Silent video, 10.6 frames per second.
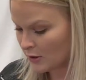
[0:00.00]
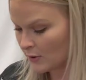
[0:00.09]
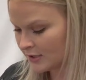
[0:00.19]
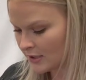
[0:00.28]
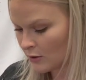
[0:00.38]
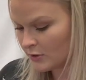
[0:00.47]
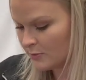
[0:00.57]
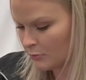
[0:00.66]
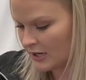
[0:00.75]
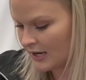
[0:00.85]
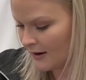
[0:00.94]
ones that always
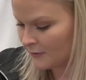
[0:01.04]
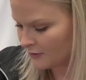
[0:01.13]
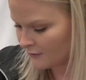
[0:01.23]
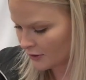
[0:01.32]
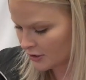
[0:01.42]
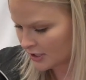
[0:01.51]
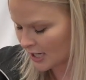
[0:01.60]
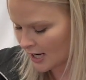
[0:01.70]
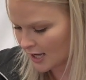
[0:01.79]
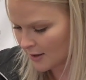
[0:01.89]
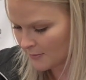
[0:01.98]
break after the first
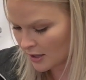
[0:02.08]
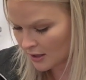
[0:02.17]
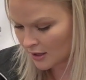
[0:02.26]
time,